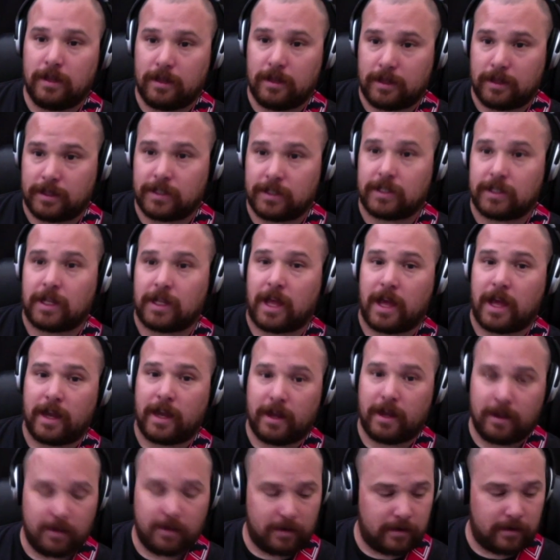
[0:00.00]
Then slide
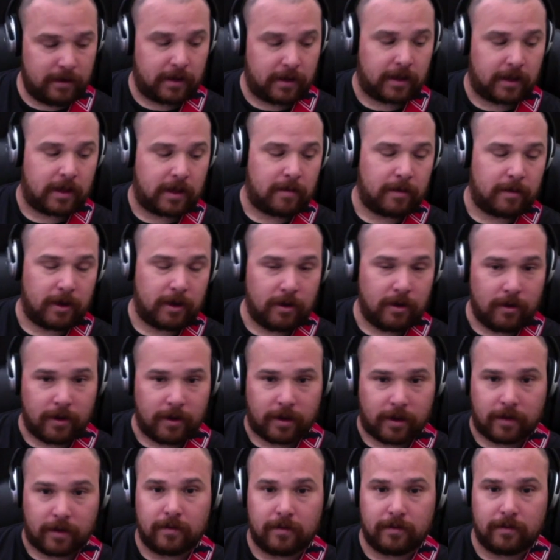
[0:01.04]
it and keep it
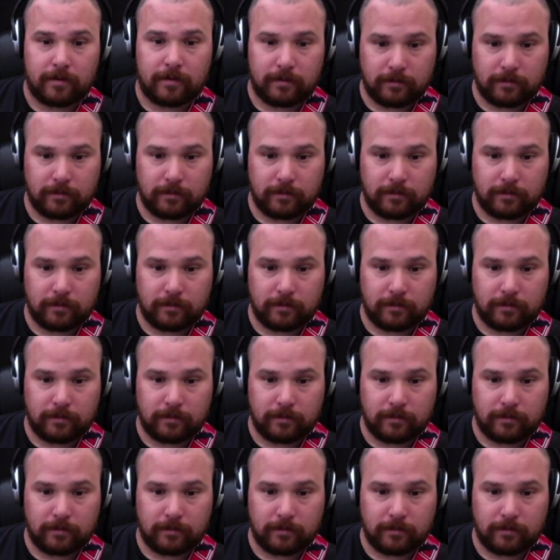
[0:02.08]
going.